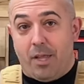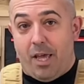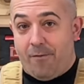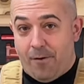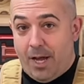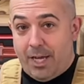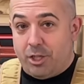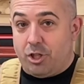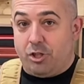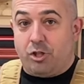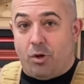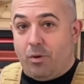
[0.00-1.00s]
If I had
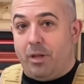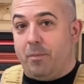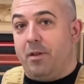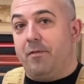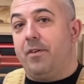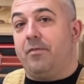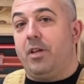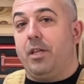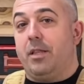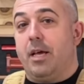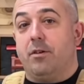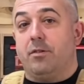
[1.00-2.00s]
just told him the
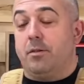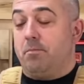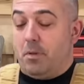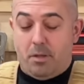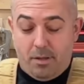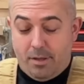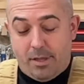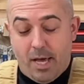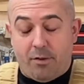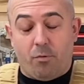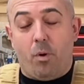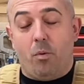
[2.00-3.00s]
$15,000,
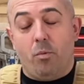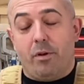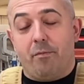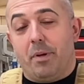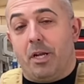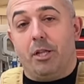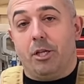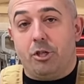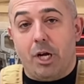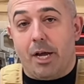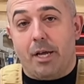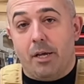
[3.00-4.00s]
that's what would have been on the
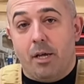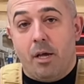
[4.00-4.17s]
check.